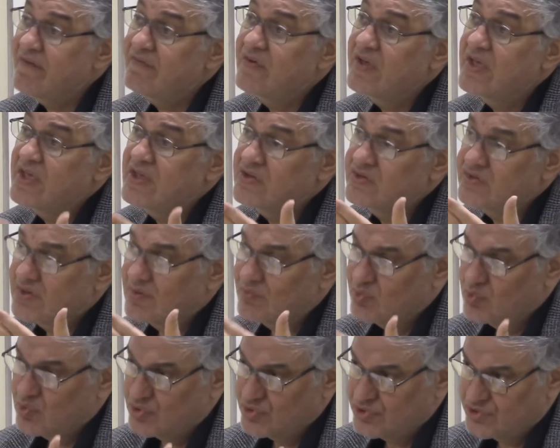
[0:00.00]
some
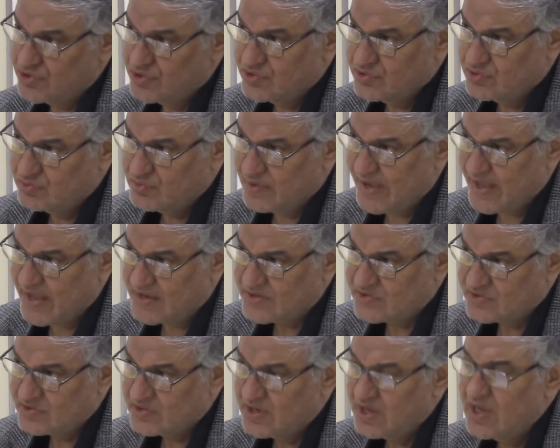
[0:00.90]
questions to ask,
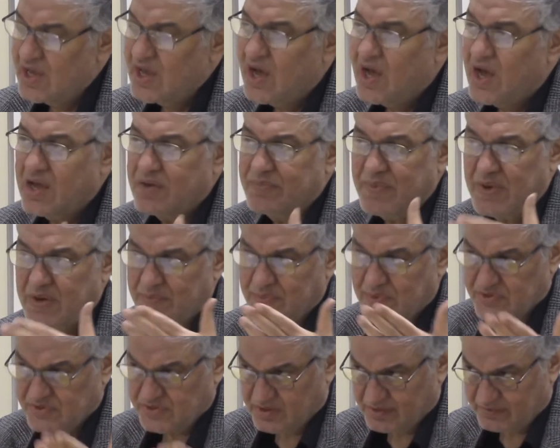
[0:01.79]
I make
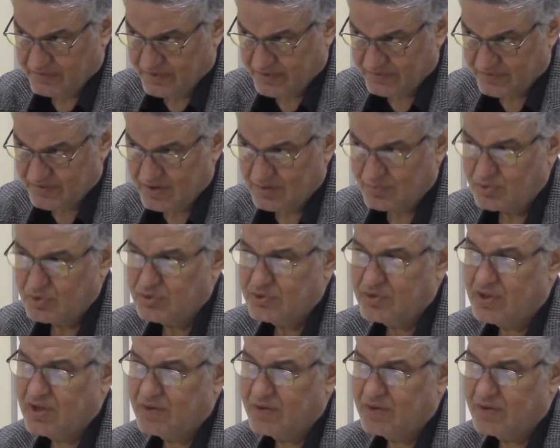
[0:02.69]
myself available to them.